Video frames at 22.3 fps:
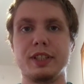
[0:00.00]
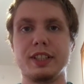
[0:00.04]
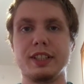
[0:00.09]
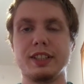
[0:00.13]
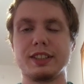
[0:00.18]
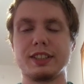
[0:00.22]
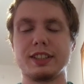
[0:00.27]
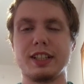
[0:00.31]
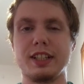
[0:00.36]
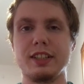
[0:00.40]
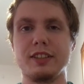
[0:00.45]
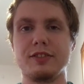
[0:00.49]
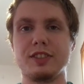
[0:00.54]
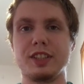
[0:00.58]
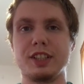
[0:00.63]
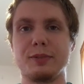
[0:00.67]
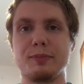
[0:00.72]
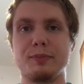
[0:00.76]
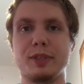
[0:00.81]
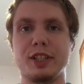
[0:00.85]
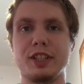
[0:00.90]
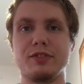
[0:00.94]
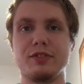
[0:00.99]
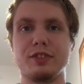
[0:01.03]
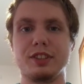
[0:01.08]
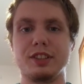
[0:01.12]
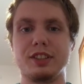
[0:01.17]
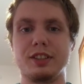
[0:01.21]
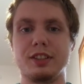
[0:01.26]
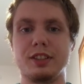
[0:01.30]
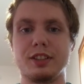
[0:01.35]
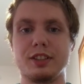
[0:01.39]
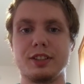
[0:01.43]
It's kind of like
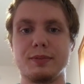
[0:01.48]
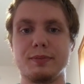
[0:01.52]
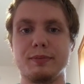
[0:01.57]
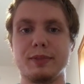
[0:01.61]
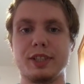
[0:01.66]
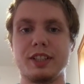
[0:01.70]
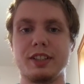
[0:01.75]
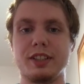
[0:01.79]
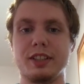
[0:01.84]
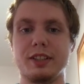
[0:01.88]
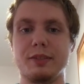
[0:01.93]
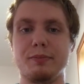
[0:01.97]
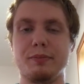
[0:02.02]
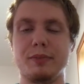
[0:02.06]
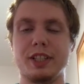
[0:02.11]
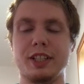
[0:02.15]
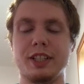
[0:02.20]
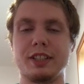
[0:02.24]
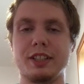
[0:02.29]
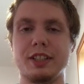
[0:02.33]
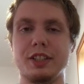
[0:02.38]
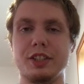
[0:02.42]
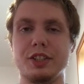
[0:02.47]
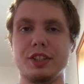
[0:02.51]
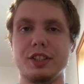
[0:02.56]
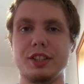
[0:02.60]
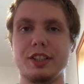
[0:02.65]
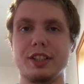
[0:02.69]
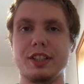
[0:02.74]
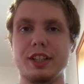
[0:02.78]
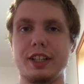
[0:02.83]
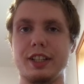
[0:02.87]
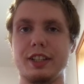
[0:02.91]
mindfulness
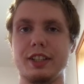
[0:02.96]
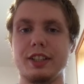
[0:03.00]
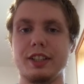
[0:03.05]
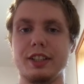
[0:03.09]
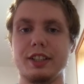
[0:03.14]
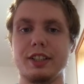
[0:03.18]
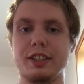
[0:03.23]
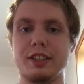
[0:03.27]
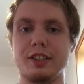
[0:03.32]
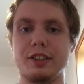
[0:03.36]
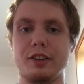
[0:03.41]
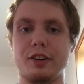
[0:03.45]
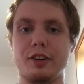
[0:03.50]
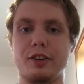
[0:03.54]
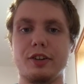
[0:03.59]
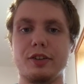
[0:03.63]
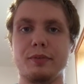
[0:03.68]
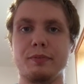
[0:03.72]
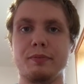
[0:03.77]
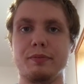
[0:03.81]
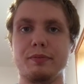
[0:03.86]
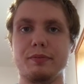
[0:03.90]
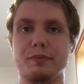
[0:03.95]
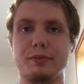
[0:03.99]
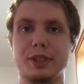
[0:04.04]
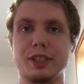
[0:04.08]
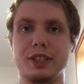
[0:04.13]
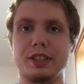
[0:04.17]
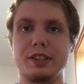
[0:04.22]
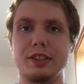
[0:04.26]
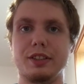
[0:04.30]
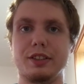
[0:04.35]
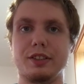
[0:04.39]
meditation, I think,
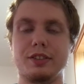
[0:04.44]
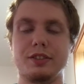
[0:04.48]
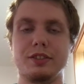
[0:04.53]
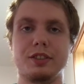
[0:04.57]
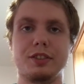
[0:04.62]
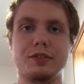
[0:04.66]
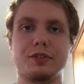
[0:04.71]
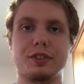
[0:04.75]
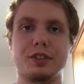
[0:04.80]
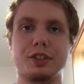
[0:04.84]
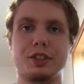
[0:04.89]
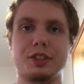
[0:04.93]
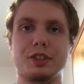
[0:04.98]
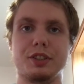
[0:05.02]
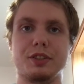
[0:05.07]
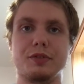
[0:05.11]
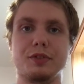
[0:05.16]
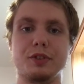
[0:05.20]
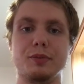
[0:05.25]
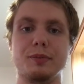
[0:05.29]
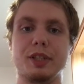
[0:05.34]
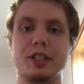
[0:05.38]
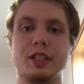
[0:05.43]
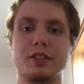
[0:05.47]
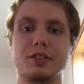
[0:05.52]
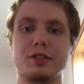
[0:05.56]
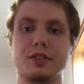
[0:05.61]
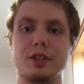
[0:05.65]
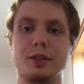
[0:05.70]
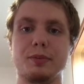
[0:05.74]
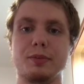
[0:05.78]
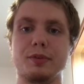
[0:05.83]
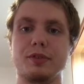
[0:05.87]
but only for just a few minutes
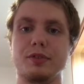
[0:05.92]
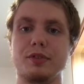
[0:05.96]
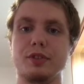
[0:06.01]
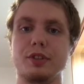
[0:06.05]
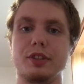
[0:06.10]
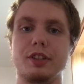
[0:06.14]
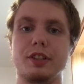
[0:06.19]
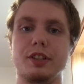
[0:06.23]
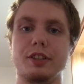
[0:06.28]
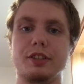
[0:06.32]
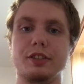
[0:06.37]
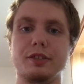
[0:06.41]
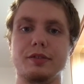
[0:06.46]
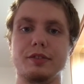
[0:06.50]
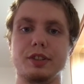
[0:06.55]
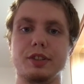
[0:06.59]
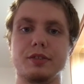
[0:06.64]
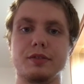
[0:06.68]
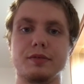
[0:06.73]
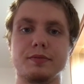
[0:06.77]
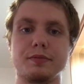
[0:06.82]
right before the interview.